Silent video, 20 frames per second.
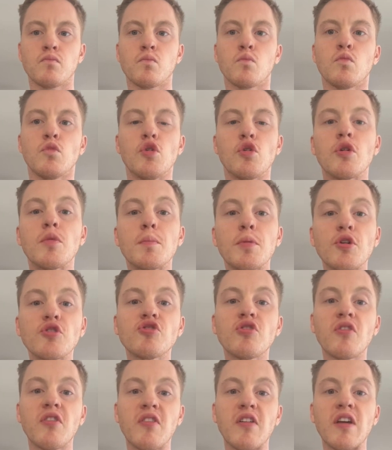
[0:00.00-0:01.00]
You can
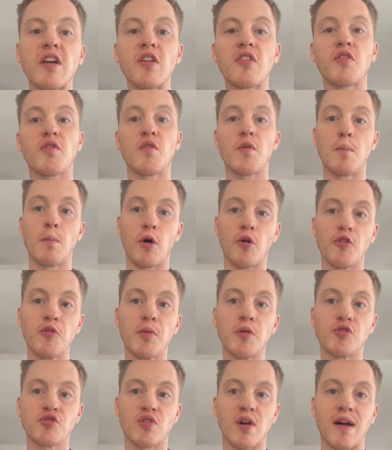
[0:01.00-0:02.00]
purchase tickets for
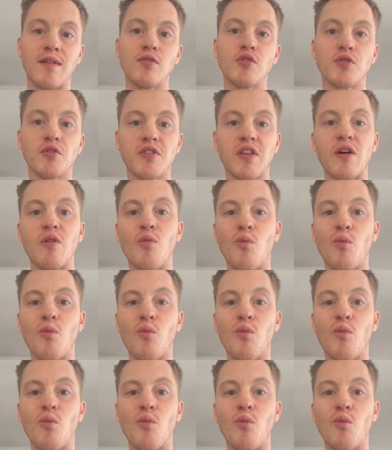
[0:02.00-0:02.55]
multiple travelers at